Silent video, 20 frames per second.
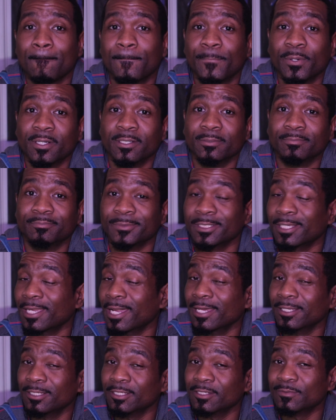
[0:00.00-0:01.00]
but
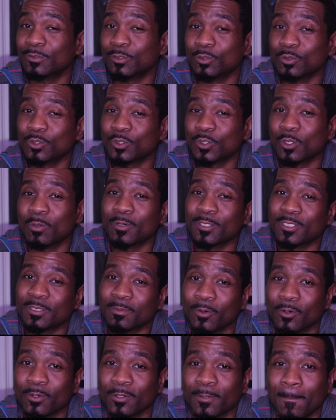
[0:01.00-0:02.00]
God loves you so much
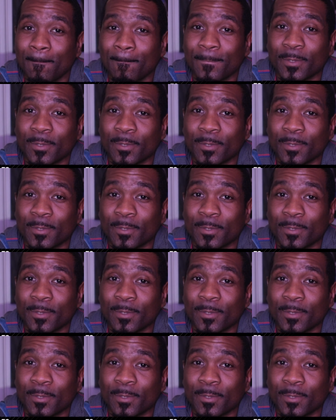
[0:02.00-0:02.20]
more.